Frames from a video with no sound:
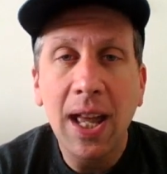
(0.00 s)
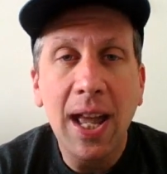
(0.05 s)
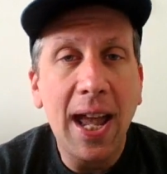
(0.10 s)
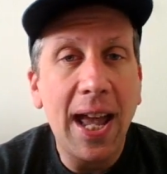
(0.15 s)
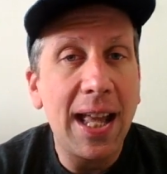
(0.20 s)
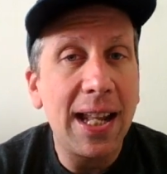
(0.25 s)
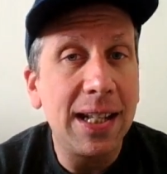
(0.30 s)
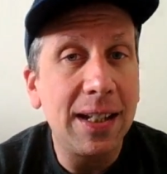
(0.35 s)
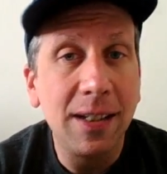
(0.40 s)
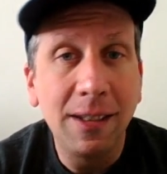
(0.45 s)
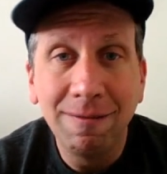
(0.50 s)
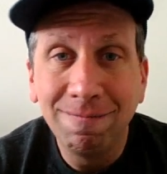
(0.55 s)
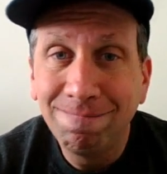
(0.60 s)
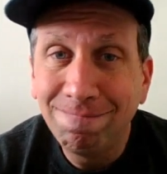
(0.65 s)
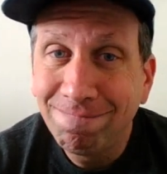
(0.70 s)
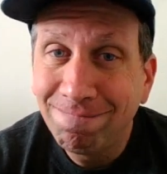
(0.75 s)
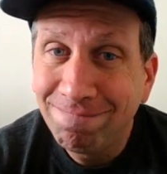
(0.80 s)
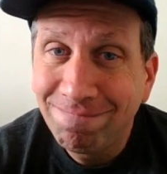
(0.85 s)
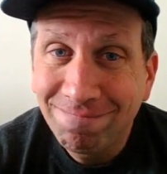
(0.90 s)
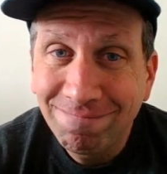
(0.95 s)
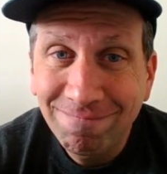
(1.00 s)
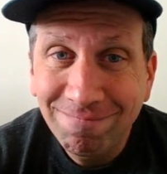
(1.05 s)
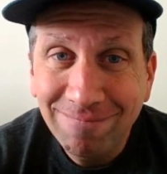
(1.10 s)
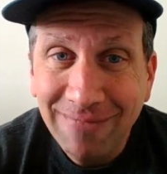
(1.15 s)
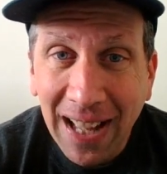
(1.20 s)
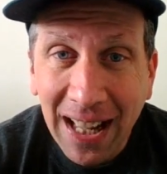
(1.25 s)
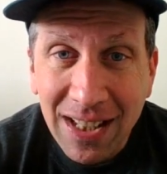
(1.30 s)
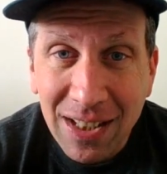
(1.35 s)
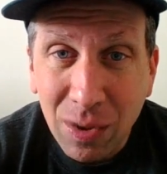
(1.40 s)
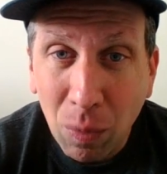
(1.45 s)
and
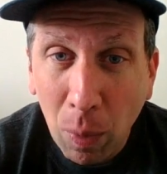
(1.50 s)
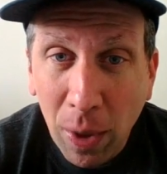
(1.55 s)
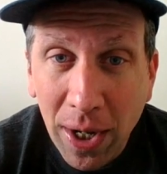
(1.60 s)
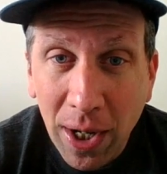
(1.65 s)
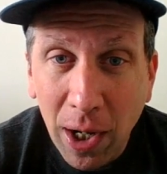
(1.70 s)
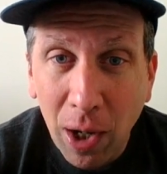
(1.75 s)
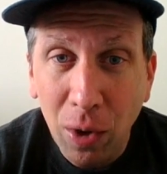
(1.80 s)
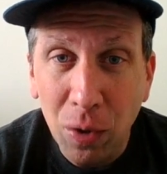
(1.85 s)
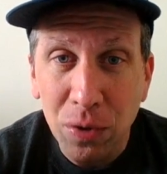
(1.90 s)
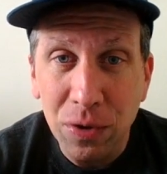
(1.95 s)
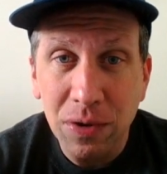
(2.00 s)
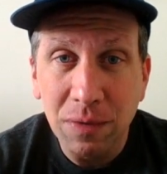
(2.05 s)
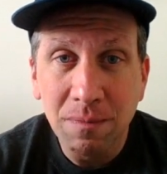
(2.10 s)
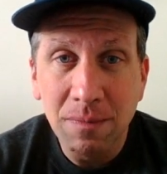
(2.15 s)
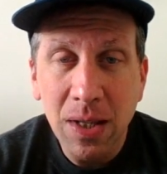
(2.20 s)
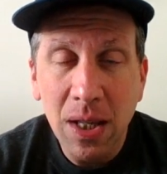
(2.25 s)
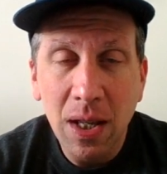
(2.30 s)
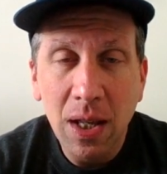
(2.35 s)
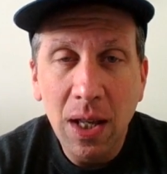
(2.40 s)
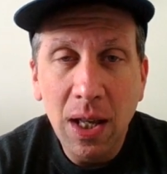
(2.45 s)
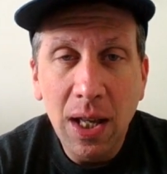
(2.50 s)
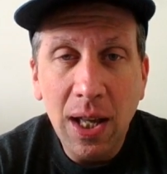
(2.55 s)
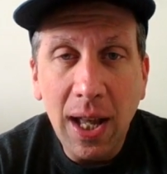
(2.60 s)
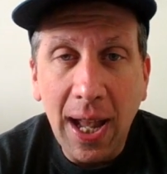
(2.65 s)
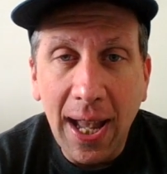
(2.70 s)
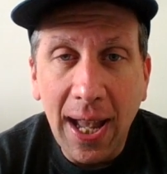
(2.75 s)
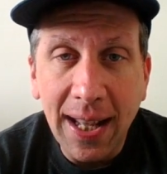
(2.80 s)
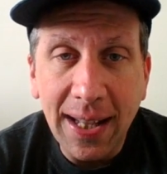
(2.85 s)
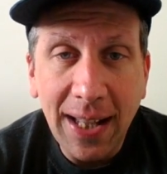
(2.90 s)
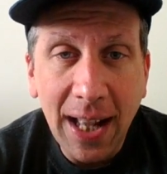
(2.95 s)
that's the way it goes.
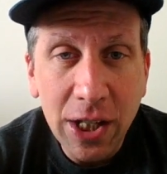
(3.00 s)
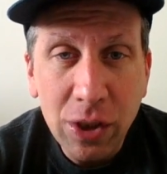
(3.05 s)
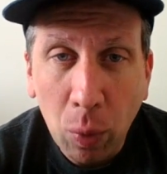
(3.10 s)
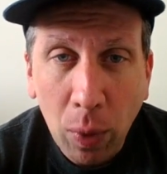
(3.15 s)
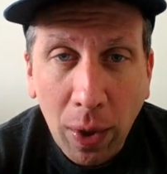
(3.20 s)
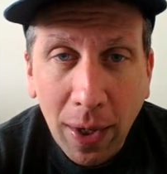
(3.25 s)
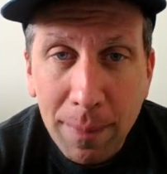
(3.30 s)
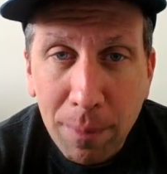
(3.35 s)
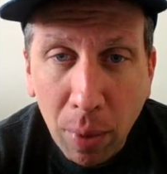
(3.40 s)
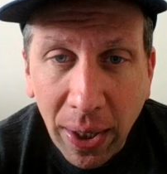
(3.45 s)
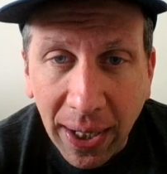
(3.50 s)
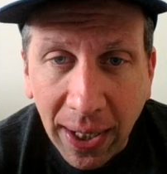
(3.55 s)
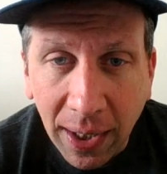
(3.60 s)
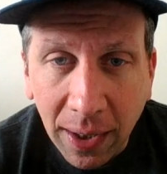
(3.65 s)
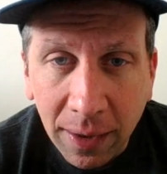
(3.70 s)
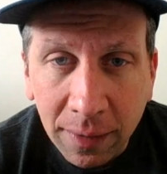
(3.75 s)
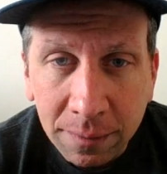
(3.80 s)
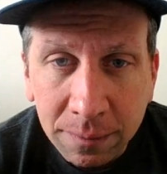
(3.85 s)
And that's what I bring.